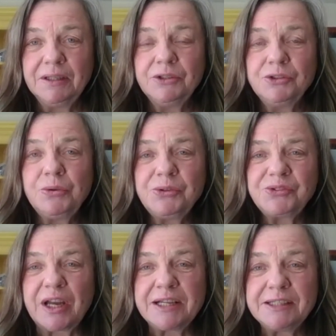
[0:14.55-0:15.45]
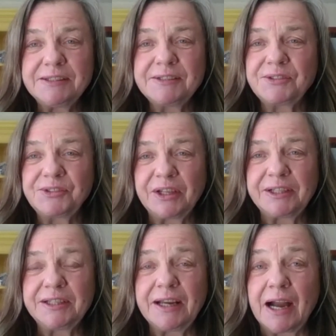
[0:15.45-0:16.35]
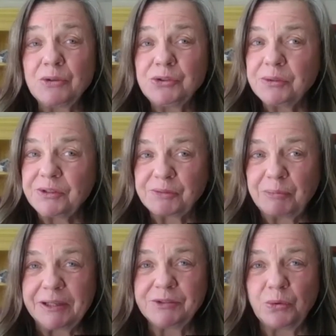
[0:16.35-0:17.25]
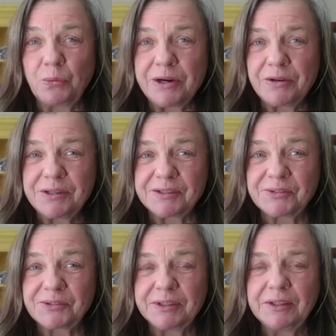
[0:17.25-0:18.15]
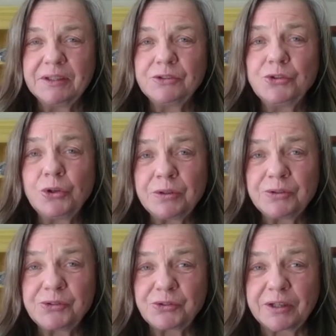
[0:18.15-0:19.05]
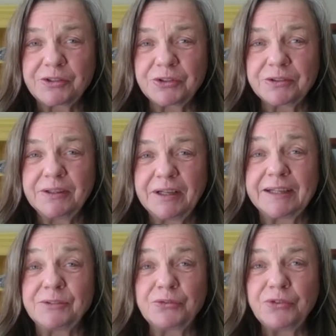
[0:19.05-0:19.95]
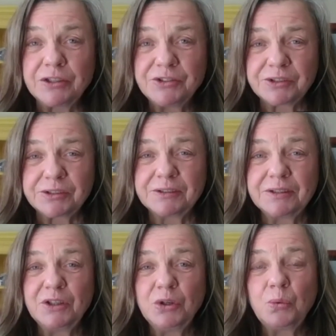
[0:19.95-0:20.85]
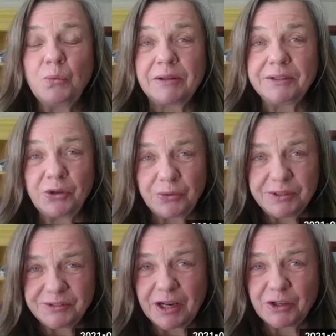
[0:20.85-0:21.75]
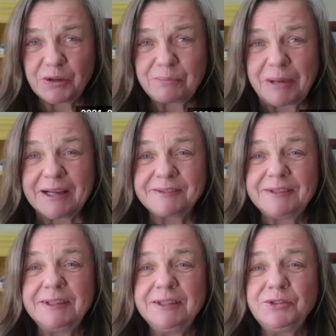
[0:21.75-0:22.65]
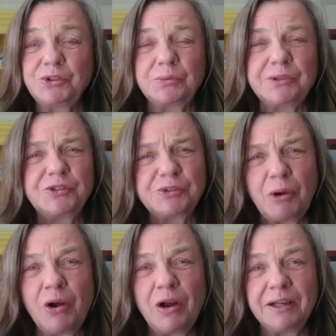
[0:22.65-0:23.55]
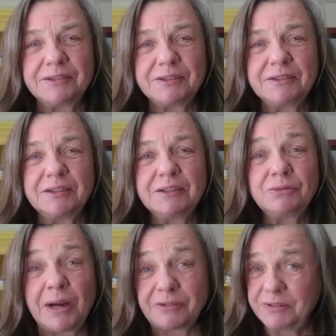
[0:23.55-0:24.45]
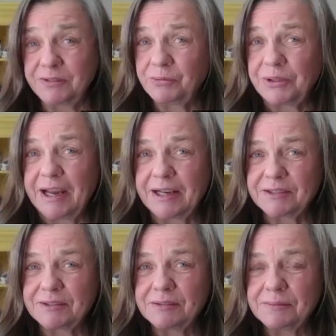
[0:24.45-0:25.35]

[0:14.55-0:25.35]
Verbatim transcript: Neuroscientists study how to expand awareness, neural structure, and function while increasing our capacities to respond rather than react.